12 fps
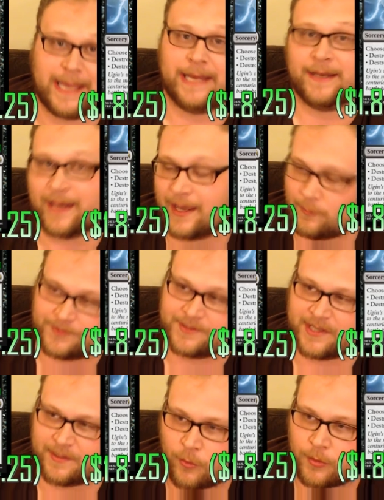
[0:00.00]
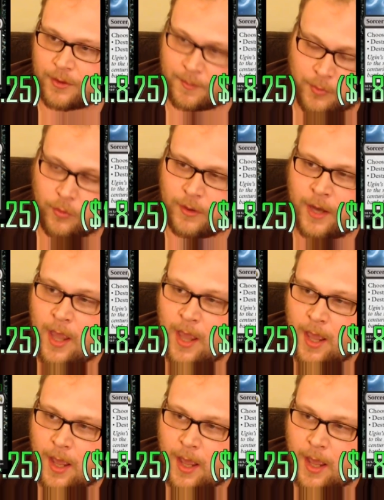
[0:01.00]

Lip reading: the main deck. We'll see more in the board.